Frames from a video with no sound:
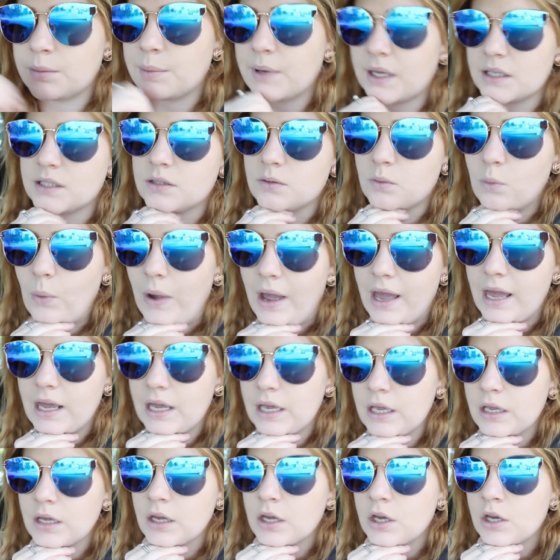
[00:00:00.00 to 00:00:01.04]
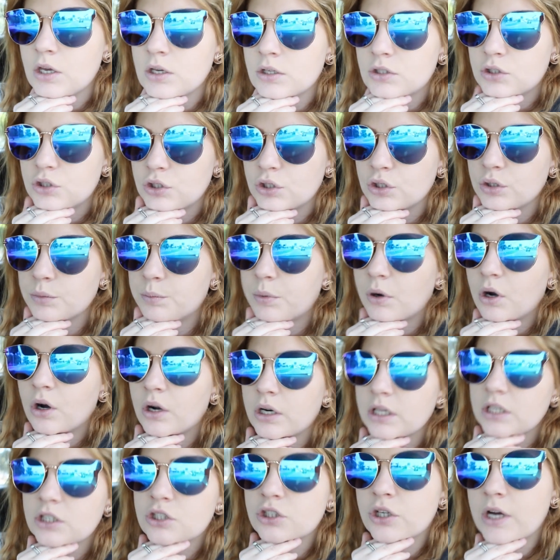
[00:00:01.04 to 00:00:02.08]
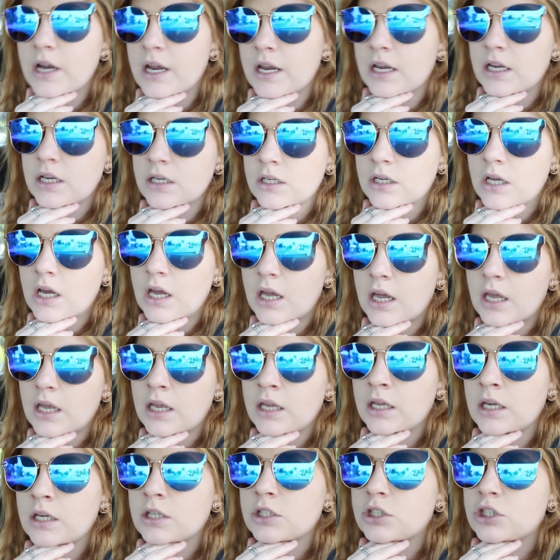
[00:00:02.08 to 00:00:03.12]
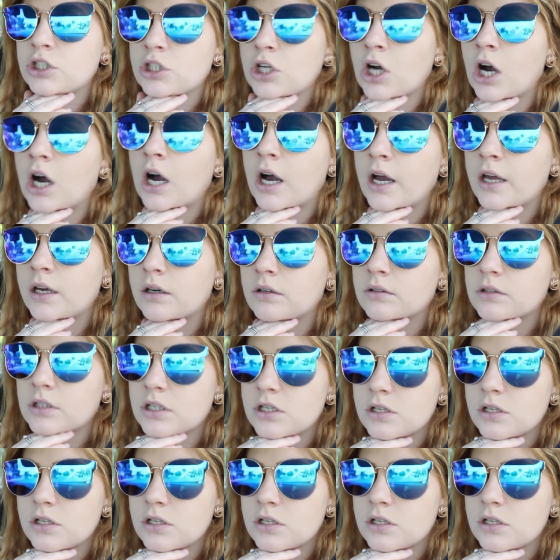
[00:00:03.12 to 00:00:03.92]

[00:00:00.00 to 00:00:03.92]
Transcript: the best way to potty train a child.